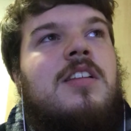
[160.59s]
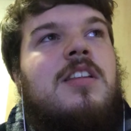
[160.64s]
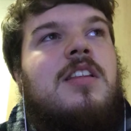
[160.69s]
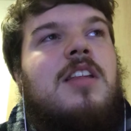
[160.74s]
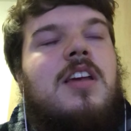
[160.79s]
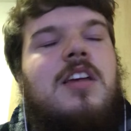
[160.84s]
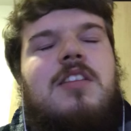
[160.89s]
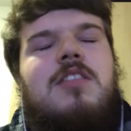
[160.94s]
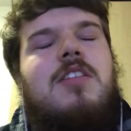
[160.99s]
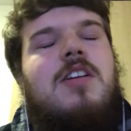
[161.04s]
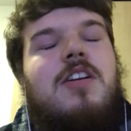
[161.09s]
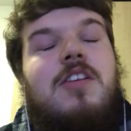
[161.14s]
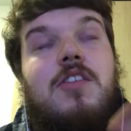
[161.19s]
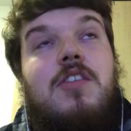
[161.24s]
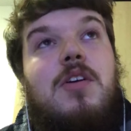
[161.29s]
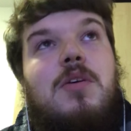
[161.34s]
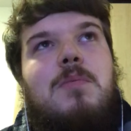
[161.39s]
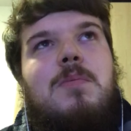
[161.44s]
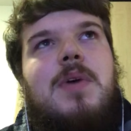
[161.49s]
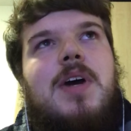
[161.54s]
Like not
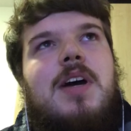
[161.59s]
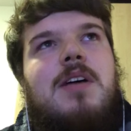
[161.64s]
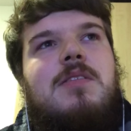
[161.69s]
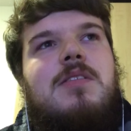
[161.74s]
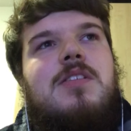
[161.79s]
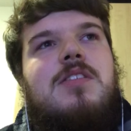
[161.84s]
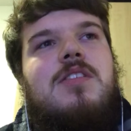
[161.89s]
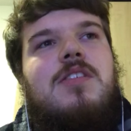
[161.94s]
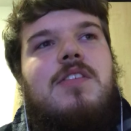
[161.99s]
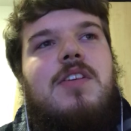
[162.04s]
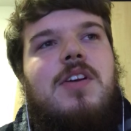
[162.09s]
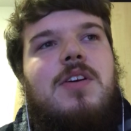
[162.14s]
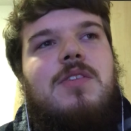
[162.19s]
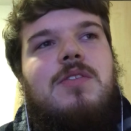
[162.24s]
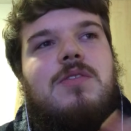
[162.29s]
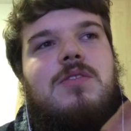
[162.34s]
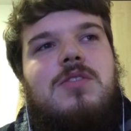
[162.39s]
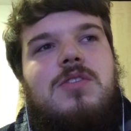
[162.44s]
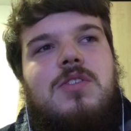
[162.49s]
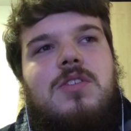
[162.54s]
her own powers, her
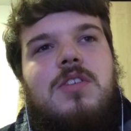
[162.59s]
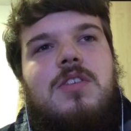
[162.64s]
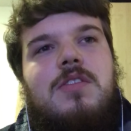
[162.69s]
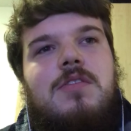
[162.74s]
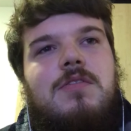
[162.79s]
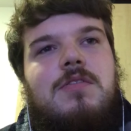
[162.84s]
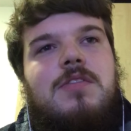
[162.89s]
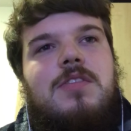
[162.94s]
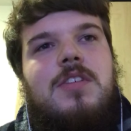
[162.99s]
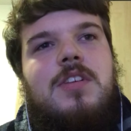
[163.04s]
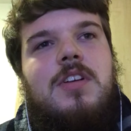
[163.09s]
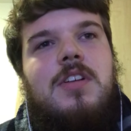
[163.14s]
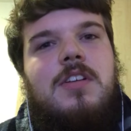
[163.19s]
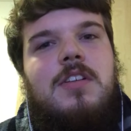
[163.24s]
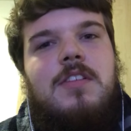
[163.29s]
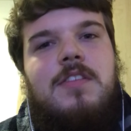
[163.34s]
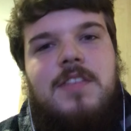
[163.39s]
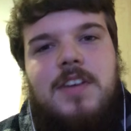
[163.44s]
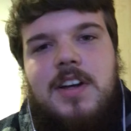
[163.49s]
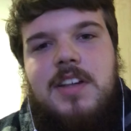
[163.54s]
own sort of
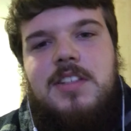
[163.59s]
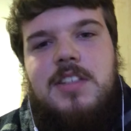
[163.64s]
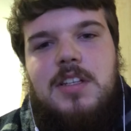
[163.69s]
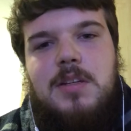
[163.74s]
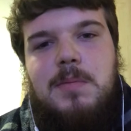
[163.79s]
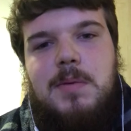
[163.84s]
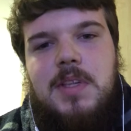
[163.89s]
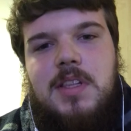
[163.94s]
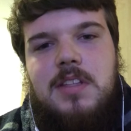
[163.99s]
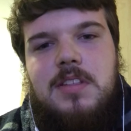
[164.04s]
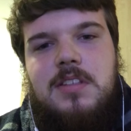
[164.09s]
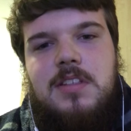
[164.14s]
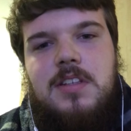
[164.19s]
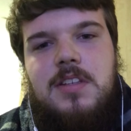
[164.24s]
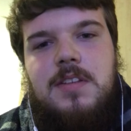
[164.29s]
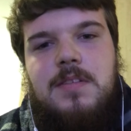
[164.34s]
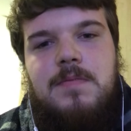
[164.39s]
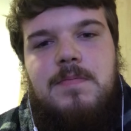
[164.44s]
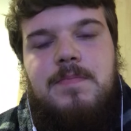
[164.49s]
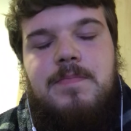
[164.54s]
fighting
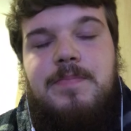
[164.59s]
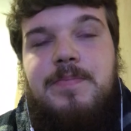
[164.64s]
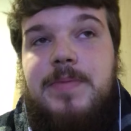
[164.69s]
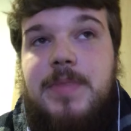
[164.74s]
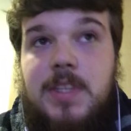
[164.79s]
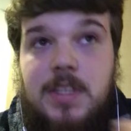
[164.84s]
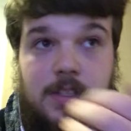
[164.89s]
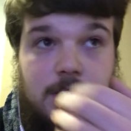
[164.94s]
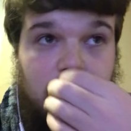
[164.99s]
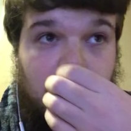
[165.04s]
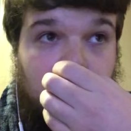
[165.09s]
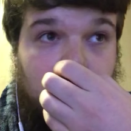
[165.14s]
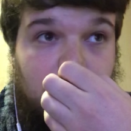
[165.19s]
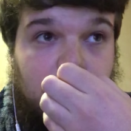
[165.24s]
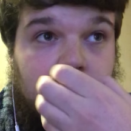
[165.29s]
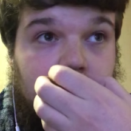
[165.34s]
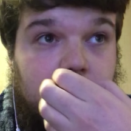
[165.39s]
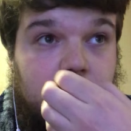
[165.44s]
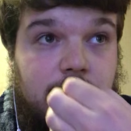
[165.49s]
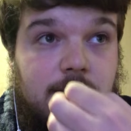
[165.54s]
ability. So
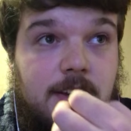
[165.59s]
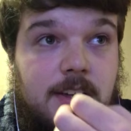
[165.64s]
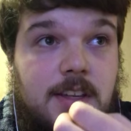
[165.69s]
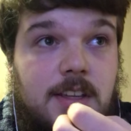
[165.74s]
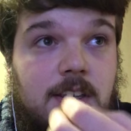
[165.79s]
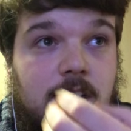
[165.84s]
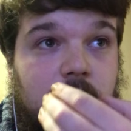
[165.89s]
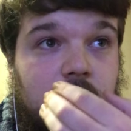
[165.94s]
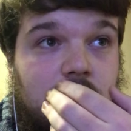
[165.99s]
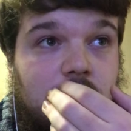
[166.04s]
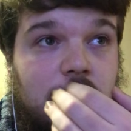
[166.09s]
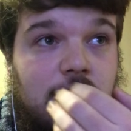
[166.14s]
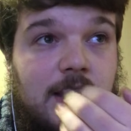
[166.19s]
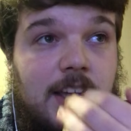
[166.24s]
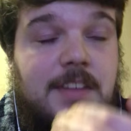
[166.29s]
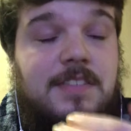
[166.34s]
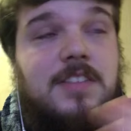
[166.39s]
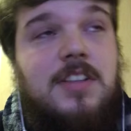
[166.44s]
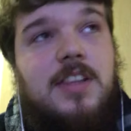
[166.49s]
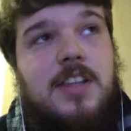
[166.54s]
anyway,
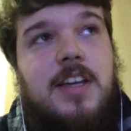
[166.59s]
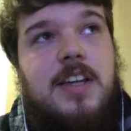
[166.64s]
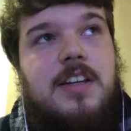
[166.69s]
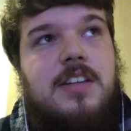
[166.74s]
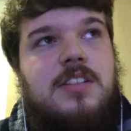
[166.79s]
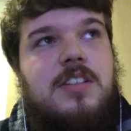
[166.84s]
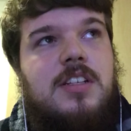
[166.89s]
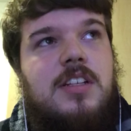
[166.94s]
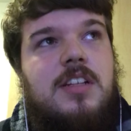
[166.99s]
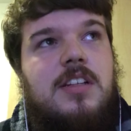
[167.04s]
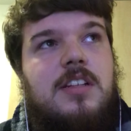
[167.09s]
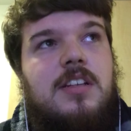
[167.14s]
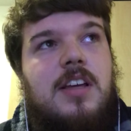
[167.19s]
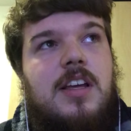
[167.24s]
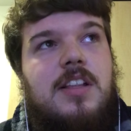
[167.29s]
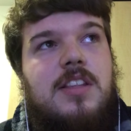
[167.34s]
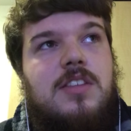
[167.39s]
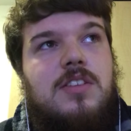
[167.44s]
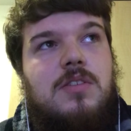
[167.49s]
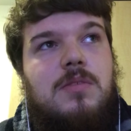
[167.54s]
after that she
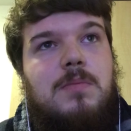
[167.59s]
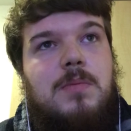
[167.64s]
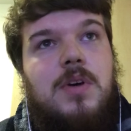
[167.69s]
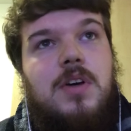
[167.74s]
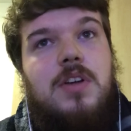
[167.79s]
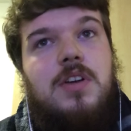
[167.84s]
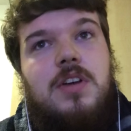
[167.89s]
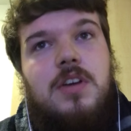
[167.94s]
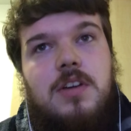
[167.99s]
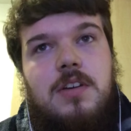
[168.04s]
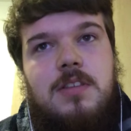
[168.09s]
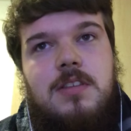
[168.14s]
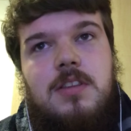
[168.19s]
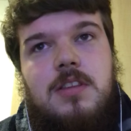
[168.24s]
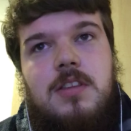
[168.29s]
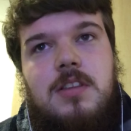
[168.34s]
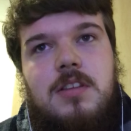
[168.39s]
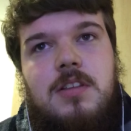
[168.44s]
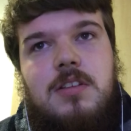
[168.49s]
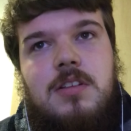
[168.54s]
ends up on Earth,
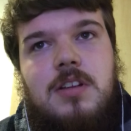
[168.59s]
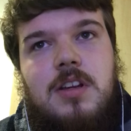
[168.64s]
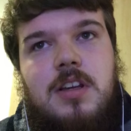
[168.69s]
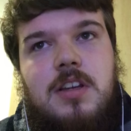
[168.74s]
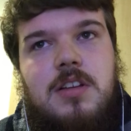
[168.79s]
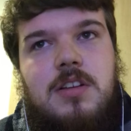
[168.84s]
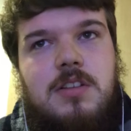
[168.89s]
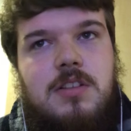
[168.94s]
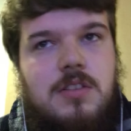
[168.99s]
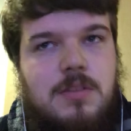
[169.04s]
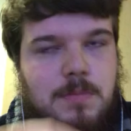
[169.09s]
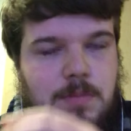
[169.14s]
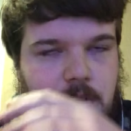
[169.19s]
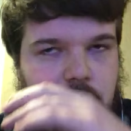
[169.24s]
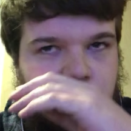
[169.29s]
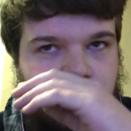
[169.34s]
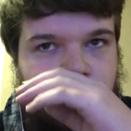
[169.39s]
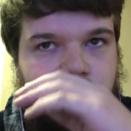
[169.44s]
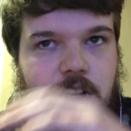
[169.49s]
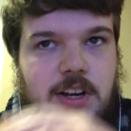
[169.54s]
like
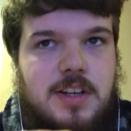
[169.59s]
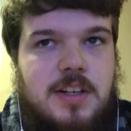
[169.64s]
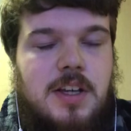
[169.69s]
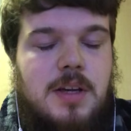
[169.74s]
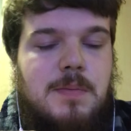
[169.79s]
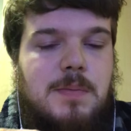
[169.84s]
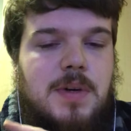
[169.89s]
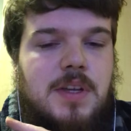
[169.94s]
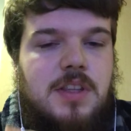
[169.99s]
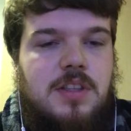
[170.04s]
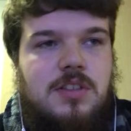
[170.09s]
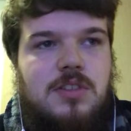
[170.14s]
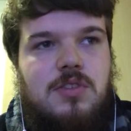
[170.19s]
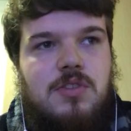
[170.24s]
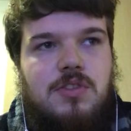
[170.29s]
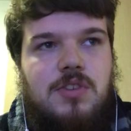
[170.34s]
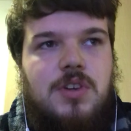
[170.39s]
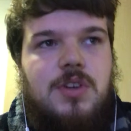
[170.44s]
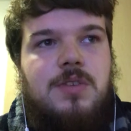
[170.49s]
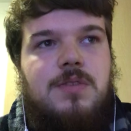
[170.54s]
being tracked down by the
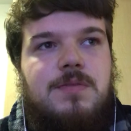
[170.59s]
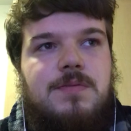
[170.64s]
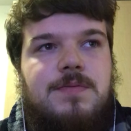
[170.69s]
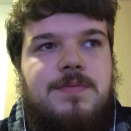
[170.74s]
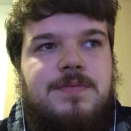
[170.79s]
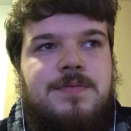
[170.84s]
Skrull.